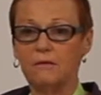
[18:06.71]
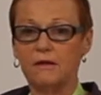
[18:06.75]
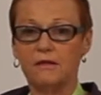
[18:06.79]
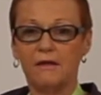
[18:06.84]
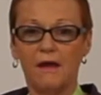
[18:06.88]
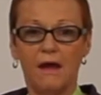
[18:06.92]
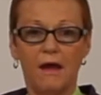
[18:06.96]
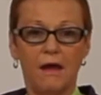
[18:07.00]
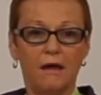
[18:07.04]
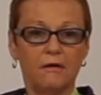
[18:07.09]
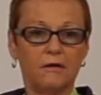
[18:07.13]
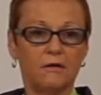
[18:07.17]
with
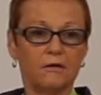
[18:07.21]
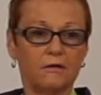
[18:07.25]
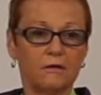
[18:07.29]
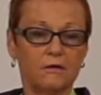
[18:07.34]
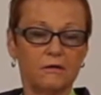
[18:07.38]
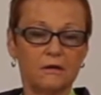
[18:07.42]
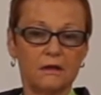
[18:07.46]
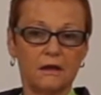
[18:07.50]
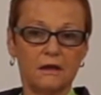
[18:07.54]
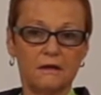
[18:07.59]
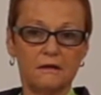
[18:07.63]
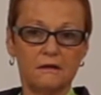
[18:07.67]
how you're
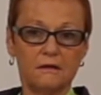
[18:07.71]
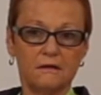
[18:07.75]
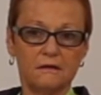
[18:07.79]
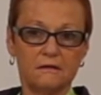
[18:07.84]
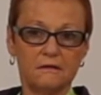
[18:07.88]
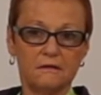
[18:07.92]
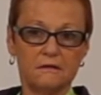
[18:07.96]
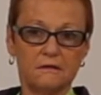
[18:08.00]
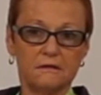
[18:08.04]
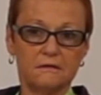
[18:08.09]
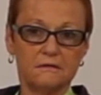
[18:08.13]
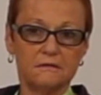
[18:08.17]
cooking
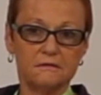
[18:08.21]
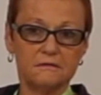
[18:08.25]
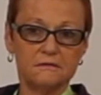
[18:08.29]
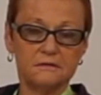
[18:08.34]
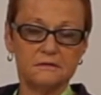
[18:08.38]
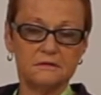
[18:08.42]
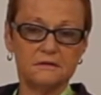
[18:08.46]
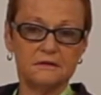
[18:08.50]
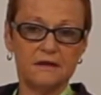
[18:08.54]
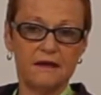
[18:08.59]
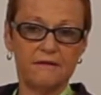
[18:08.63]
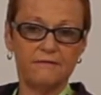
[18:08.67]

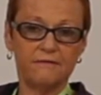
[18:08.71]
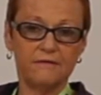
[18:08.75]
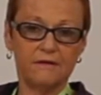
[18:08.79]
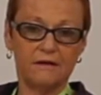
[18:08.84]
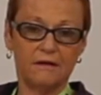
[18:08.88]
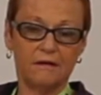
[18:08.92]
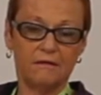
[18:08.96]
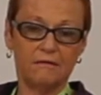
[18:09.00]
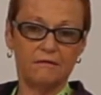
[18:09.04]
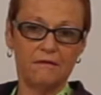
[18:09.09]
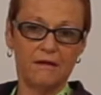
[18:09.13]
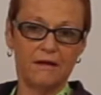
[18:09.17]
and stuff. You
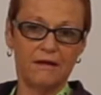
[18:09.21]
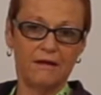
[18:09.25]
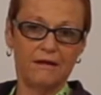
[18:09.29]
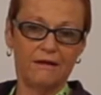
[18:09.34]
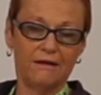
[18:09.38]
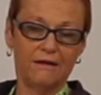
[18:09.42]
know.